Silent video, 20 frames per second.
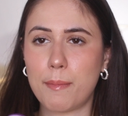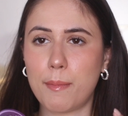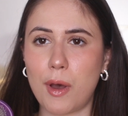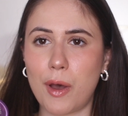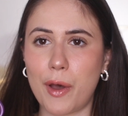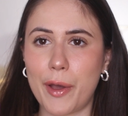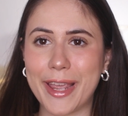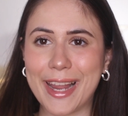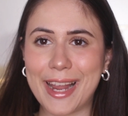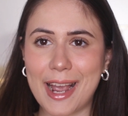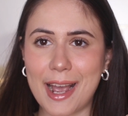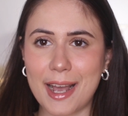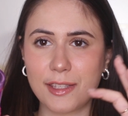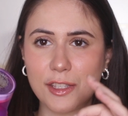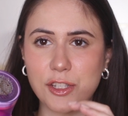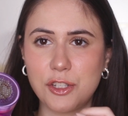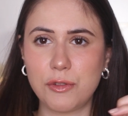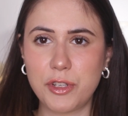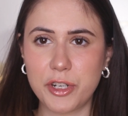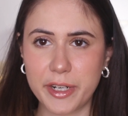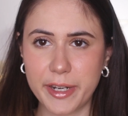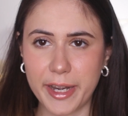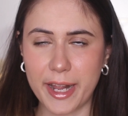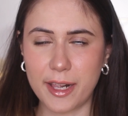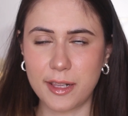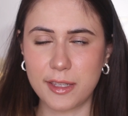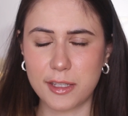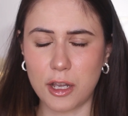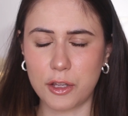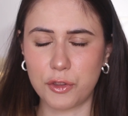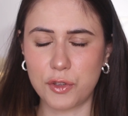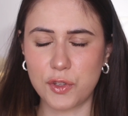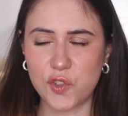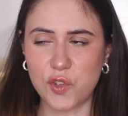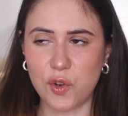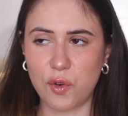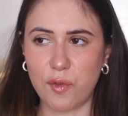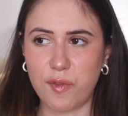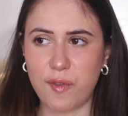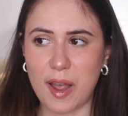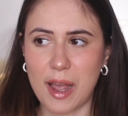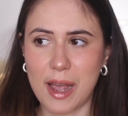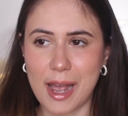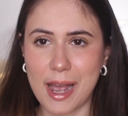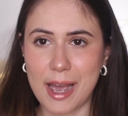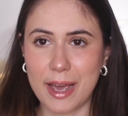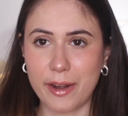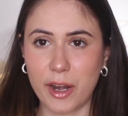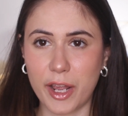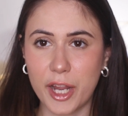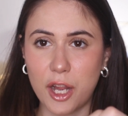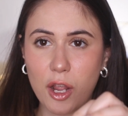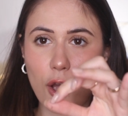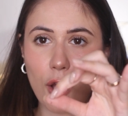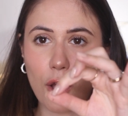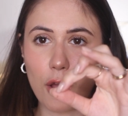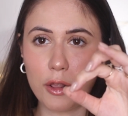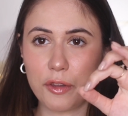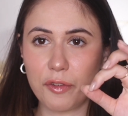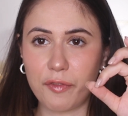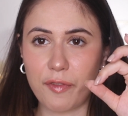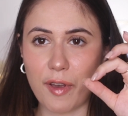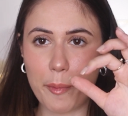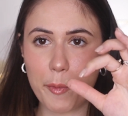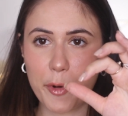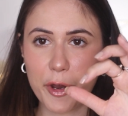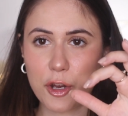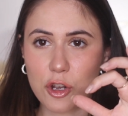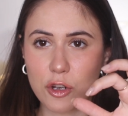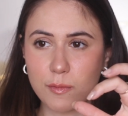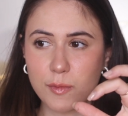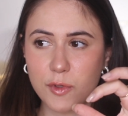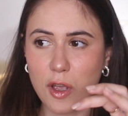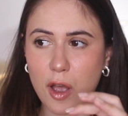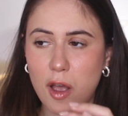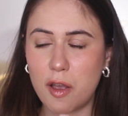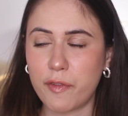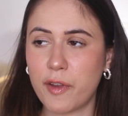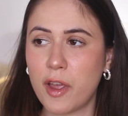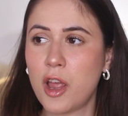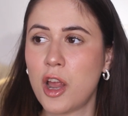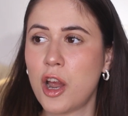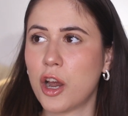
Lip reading: My cats do their nails on the sofa and like all the fabric comes off.